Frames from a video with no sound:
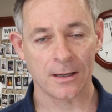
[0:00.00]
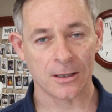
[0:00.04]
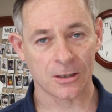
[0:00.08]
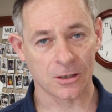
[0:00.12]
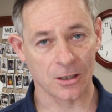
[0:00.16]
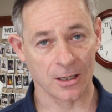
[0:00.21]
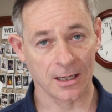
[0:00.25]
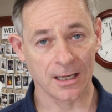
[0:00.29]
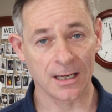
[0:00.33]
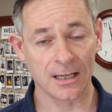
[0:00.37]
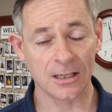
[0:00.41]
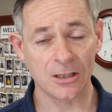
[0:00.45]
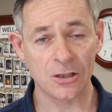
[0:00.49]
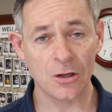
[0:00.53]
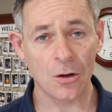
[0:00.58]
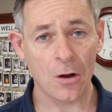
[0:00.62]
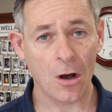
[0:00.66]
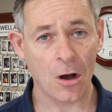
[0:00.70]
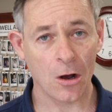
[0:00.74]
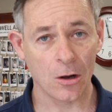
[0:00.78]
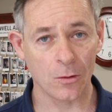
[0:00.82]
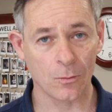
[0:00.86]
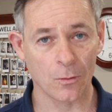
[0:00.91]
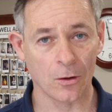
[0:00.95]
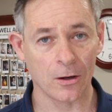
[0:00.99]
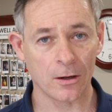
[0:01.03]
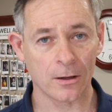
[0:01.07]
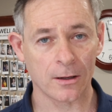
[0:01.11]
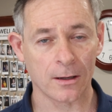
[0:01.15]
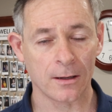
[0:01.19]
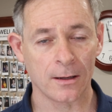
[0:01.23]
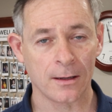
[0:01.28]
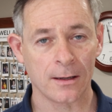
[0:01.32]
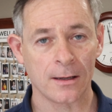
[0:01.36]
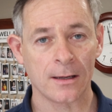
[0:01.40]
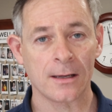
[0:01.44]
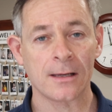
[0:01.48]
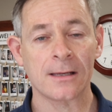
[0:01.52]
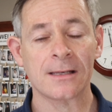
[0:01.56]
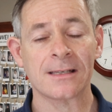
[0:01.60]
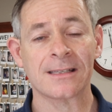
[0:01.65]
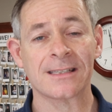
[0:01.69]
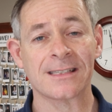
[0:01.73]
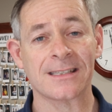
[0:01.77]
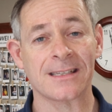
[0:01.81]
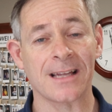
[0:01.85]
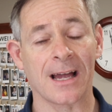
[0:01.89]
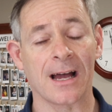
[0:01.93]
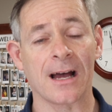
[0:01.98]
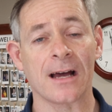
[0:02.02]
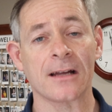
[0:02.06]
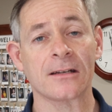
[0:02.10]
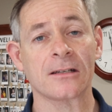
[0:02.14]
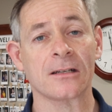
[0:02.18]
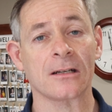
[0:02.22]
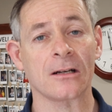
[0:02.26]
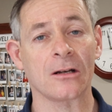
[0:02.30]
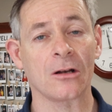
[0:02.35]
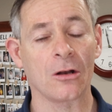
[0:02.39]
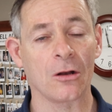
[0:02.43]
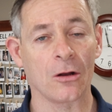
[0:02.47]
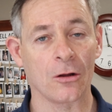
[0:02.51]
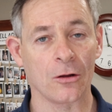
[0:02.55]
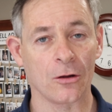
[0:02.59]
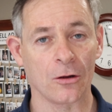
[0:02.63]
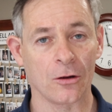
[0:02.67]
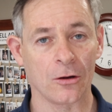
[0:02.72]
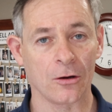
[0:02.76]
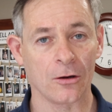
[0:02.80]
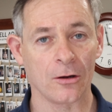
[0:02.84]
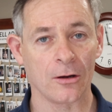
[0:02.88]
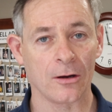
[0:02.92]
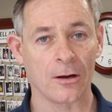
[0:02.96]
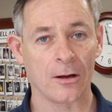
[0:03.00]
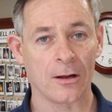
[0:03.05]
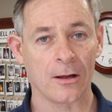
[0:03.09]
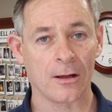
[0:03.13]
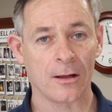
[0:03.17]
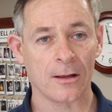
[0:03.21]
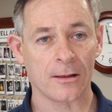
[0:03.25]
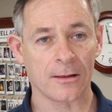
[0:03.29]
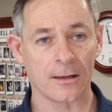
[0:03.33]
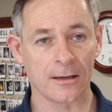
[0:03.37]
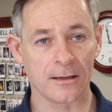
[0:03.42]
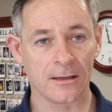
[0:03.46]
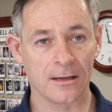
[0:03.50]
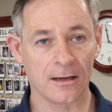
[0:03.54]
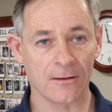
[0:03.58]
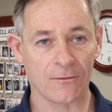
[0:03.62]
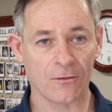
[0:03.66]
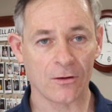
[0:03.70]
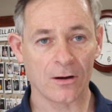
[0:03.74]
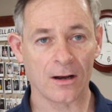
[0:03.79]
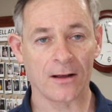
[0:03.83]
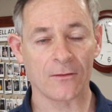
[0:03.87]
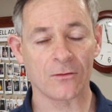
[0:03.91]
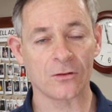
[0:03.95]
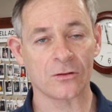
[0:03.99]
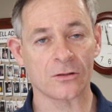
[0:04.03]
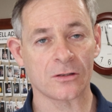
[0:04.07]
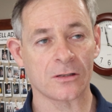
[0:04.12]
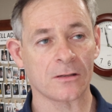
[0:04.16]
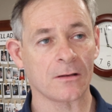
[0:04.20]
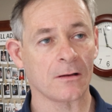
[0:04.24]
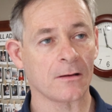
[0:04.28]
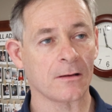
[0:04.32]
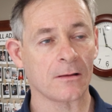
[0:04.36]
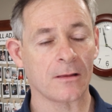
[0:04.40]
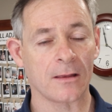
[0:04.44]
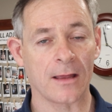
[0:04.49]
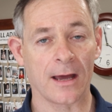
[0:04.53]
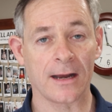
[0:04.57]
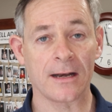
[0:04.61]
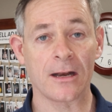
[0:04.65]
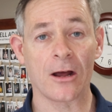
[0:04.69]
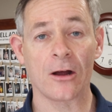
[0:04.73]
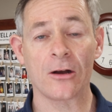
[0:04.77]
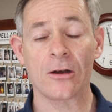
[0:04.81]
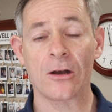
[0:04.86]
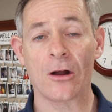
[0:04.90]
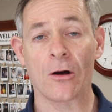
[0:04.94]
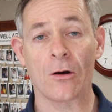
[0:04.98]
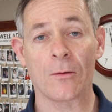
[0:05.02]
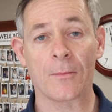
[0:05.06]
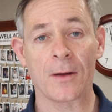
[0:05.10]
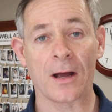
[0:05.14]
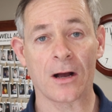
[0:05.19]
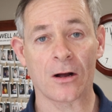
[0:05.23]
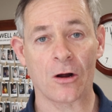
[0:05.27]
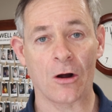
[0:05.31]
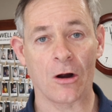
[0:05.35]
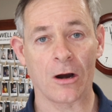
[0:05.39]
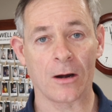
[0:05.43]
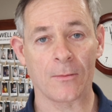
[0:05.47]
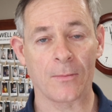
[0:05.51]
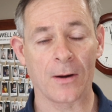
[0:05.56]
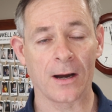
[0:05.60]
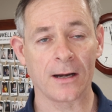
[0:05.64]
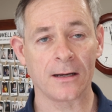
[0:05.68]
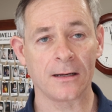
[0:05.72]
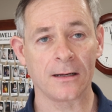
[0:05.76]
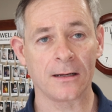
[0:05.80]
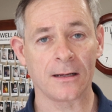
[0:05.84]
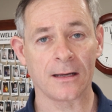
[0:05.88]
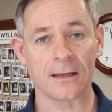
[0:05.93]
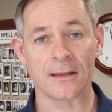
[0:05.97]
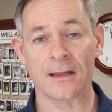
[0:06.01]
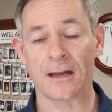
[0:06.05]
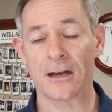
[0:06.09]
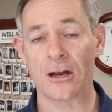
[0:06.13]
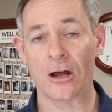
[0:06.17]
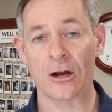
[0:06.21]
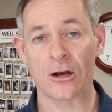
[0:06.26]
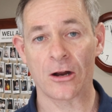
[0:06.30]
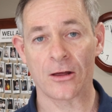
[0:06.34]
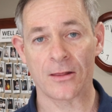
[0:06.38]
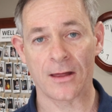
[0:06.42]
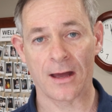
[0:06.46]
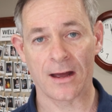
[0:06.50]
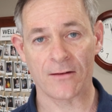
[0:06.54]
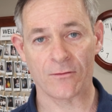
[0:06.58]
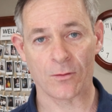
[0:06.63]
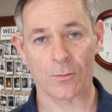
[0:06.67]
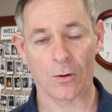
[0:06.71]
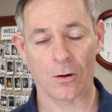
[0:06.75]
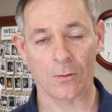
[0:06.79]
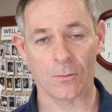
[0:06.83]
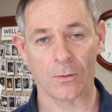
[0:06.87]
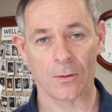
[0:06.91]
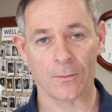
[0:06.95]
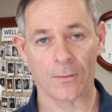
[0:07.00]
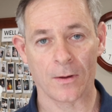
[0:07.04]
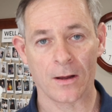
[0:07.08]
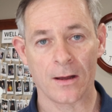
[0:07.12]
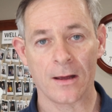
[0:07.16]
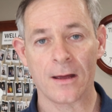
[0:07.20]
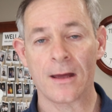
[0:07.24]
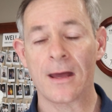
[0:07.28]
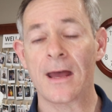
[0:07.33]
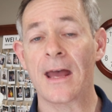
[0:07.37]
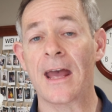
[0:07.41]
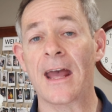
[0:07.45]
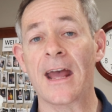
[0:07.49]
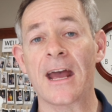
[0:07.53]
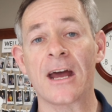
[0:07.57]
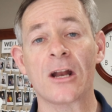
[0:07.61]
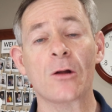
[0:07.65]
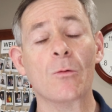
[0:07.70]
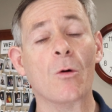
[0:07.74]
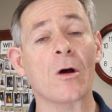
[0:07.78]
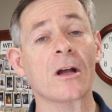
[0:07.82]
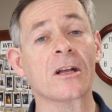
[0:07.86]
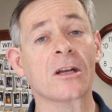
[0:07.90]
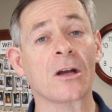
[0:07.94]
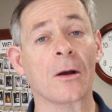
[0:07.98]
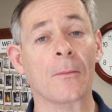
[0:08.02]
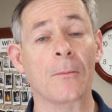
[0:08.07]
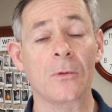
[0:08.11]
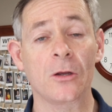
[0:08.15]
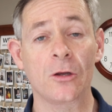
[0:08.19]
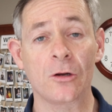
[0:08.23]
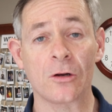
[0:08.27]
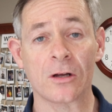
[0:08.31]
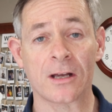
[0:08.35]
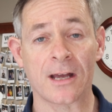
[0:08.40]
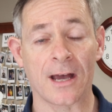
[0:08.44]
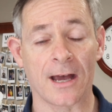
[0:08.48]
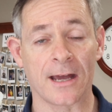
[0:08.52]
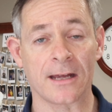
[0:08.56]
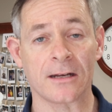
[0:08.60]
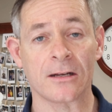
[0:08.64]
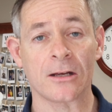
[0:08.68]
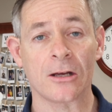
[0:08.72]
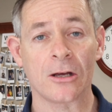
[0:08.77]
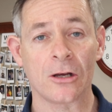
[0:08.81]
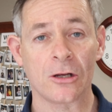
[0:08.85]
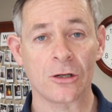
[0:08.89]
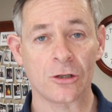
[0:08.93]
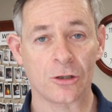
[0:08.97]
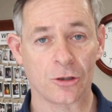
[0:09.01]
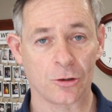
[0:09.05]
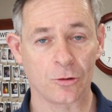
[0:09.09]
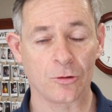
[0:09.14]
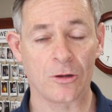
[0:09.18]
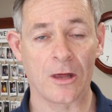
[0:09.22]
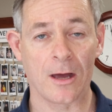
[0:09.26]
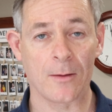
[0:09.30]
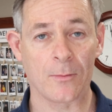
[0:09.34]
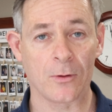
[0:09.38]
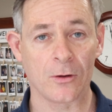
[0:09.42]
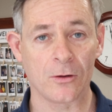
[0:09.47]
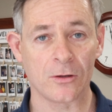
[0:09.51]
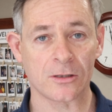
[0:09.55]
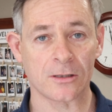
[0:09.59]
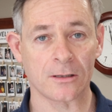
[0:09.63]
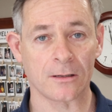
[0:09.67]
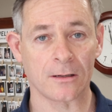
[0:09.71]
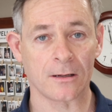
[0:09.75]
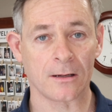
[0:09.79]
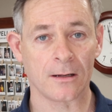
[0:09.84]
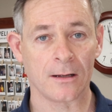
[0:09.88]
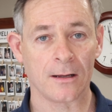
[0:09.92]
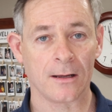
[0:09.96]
So here's your homework. Start to learn the different levels. They don't know about chiropractic and they don't know they have a problem. How do I communicate to that person?